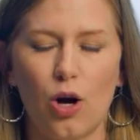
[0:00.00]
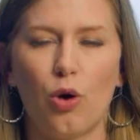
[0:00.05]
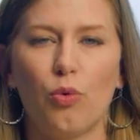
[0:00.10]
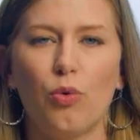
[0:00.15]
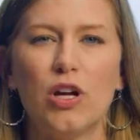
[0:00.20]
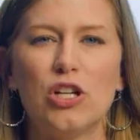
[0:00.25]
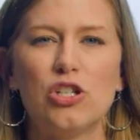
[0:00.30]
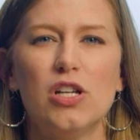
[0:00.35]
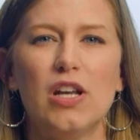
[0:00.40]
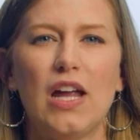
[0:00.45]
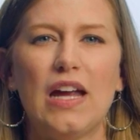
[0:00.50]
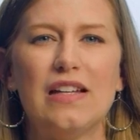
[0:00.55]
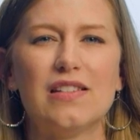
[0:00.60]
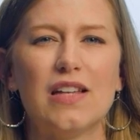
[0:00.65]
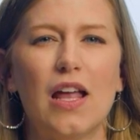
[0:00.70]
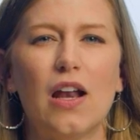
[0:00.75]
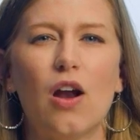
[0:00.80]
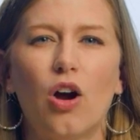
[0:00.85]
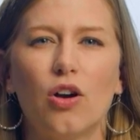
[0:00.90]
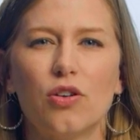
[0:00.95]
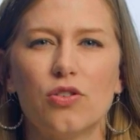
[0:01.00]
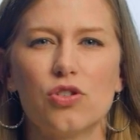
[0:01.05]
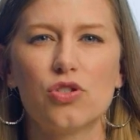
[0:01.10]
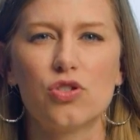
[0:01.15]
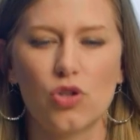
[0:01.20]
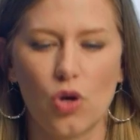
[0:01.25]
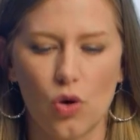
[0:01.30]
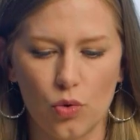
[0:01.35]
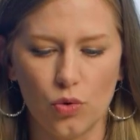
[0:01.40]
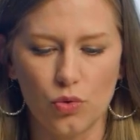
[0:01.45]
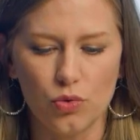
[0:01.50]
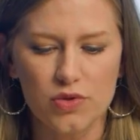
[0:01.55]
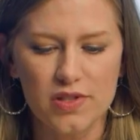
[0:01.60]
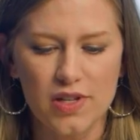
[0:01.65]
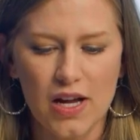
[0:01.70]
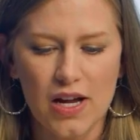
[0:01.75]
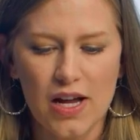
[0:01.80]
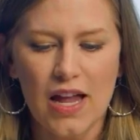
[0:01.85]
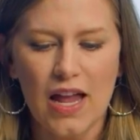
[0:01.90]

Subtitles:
originates in our souls